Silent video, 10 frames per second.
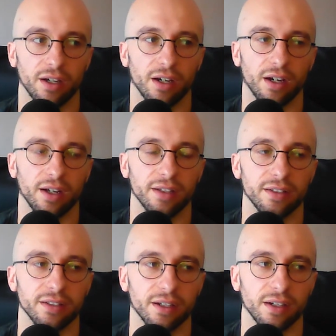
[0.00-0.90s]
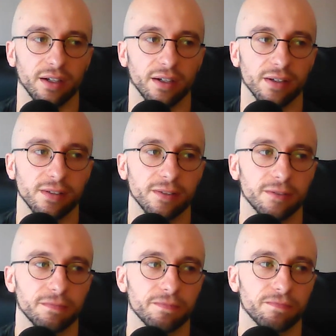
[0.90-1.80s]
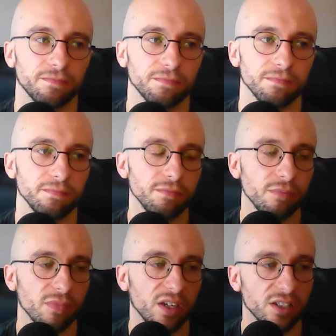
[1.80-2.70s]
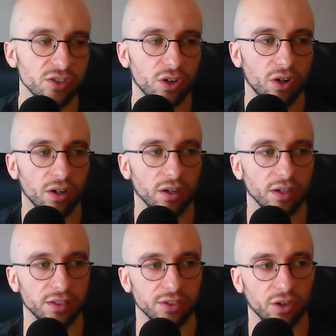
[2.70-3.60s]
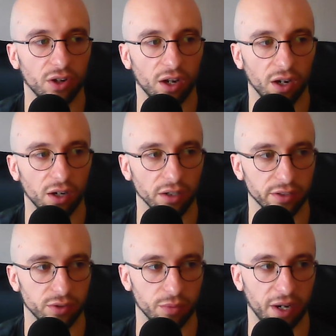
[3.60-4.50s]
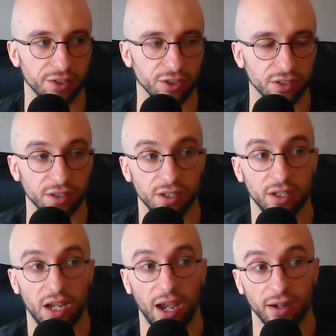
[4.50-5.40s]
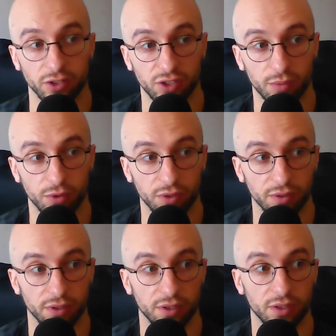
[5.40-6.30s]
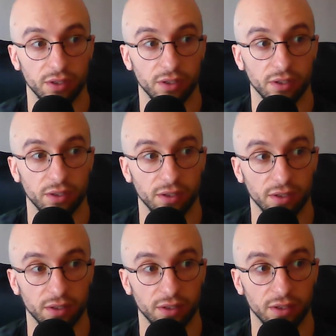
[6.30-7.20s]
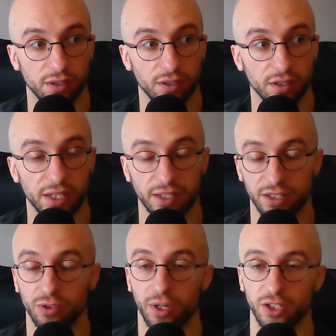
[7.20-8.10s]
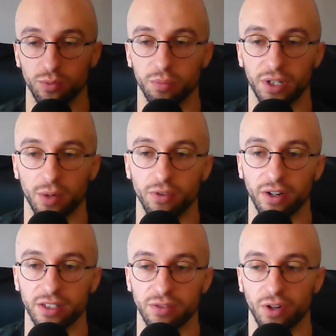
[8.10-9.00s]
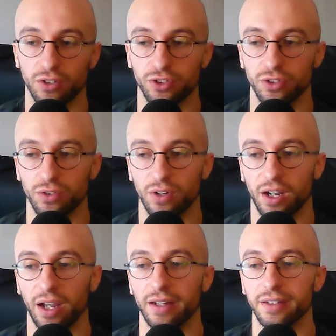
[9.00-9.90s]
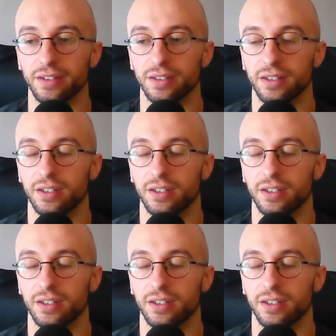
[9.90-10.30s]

and uh, it's not it's not hard to imagine how someone in that situation would become very dysfunctional. And